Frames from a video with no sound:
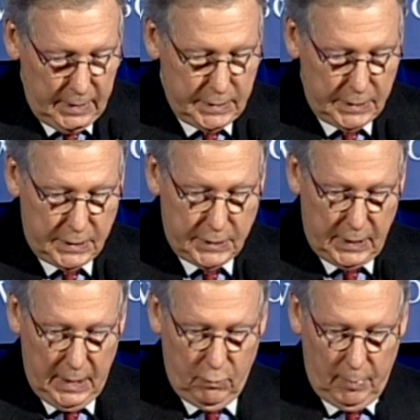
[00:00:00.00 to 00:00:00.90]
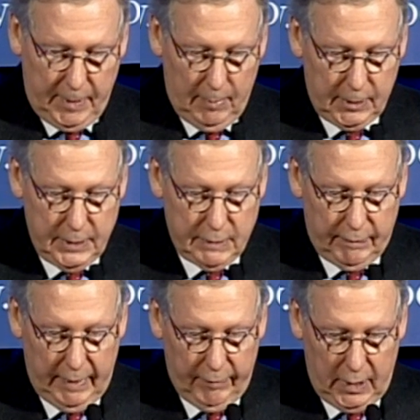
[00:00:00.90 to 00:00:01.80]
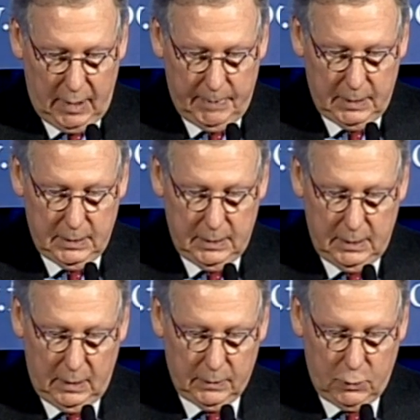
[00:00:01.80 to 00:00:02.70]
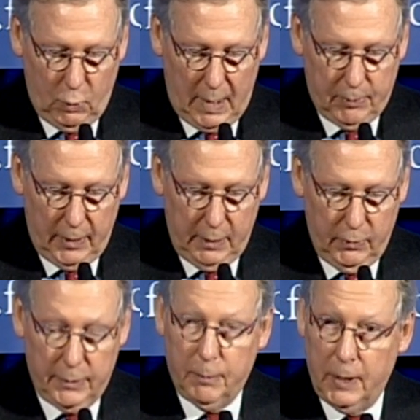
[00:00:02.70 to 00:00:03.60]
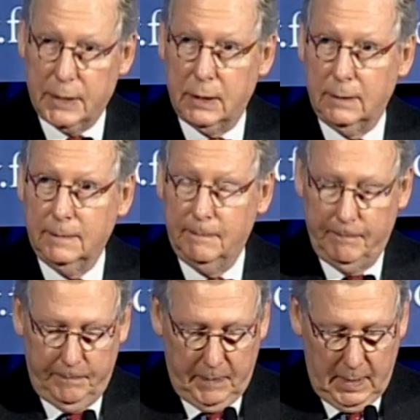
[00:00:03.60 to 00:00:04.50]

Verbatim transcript: None of this is to say Republicans have given up on cooperating with the president.